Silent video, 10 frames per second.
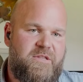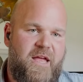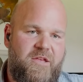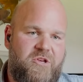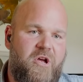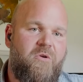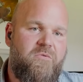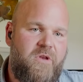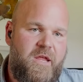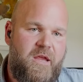that you don't
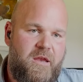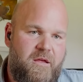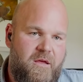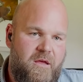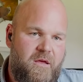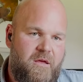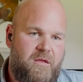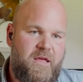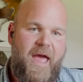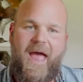need.
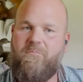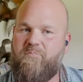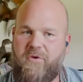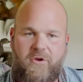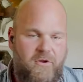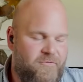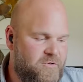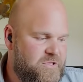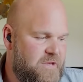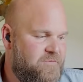You had beautiful
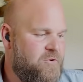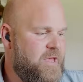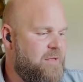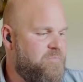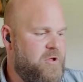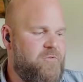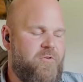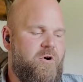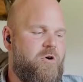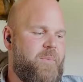seafood. You had
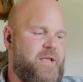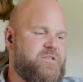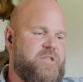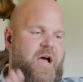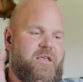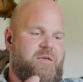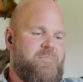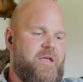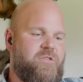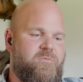beautiful homemade stock. You
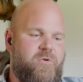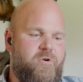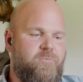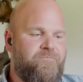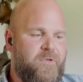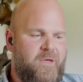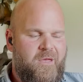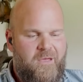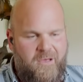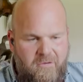made the roux,
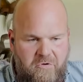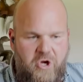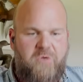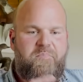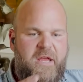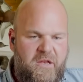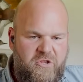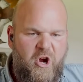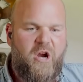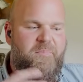good
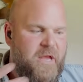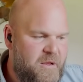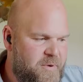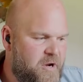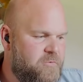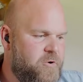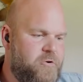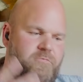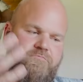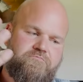dark peanut butter
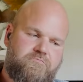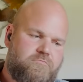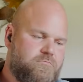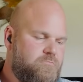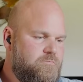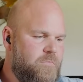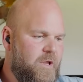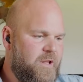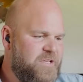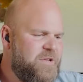roux.
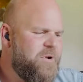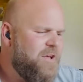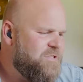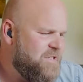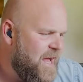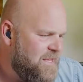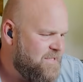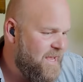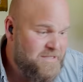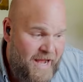Let's see what else he's got to
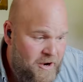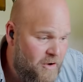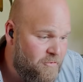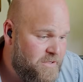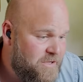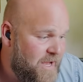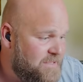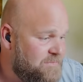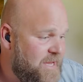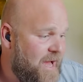say. It's not over. He's still got
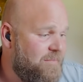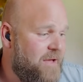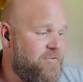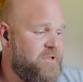some time left on